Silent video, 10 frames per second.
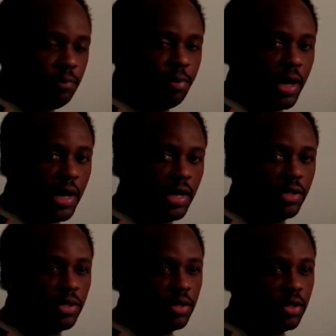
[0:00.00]

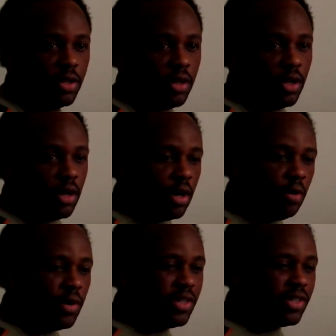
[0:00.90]
page,
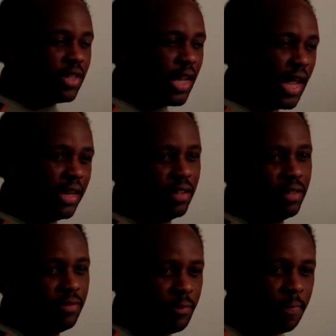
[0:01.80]
always kind
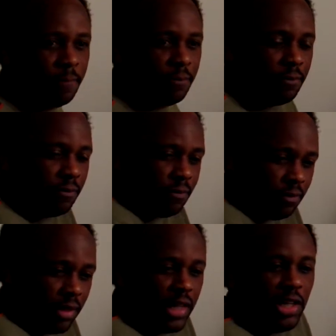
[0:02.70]
of
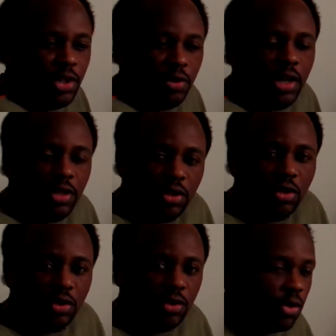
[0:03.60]
lead you into
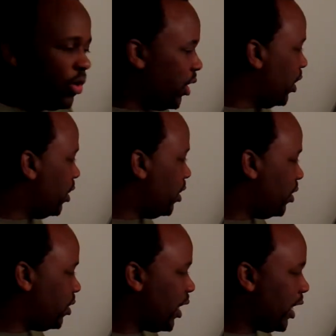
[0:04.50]
the story.
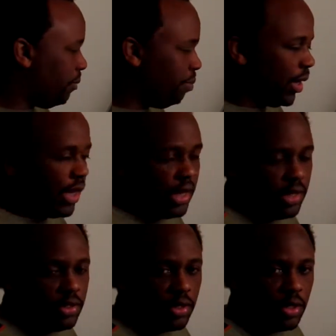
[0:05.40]
The second
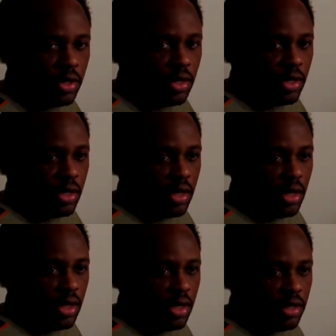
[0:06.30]
page
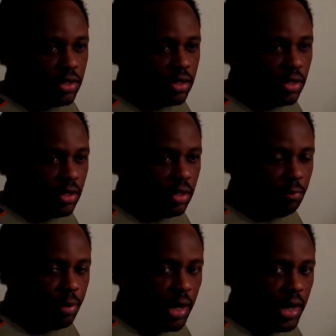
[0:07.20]
is the
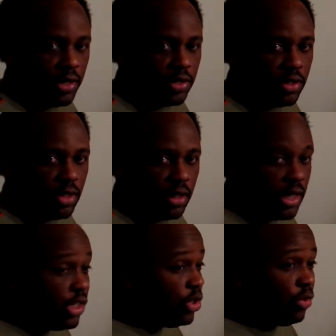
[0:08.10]
page that
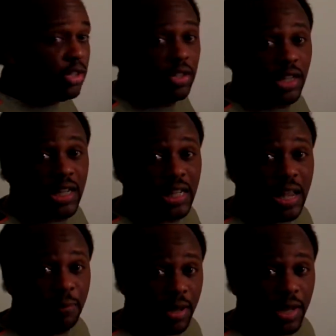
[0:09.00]
leads you into the
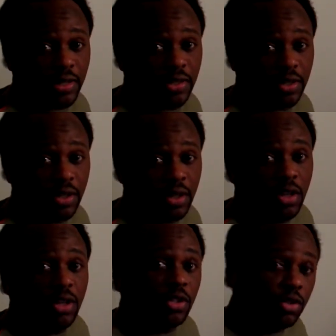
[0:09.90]
climax.
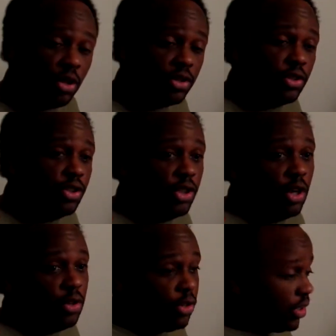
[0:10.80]
It starts to
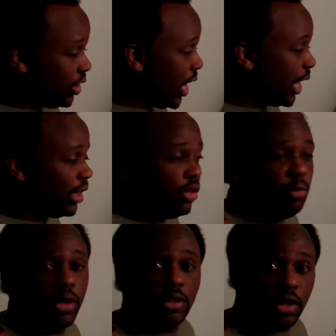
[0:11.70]
show you exactly
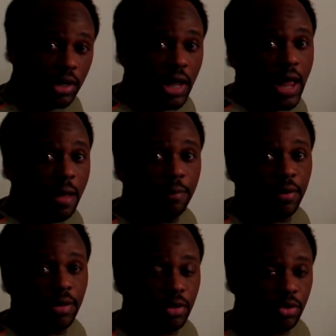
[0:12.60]
what's going to happen
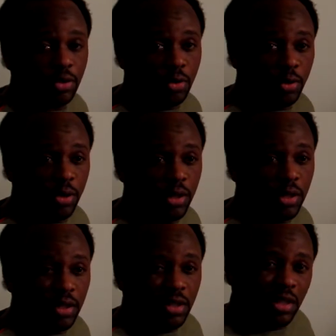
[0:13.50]
in the story.
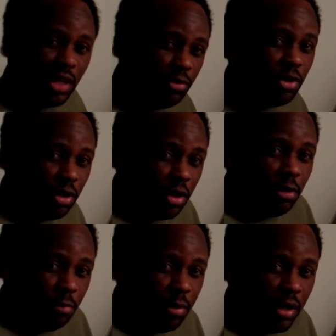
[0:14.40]
Gives you a
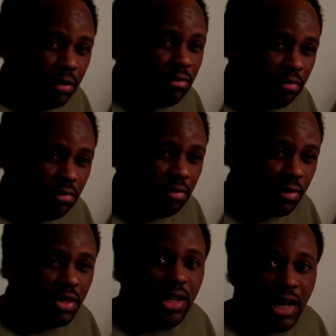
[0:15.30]
little bit
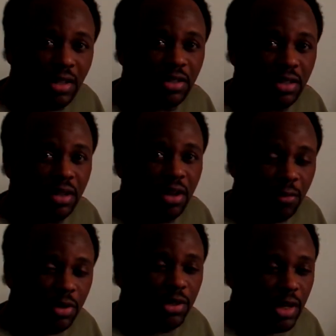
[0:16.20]
of a taste of
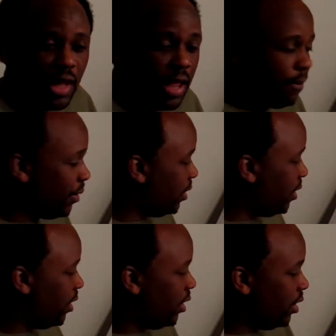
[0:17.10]
what's going to happen.
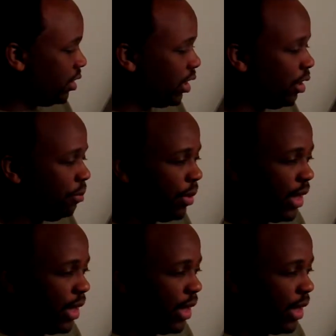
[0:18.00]
The third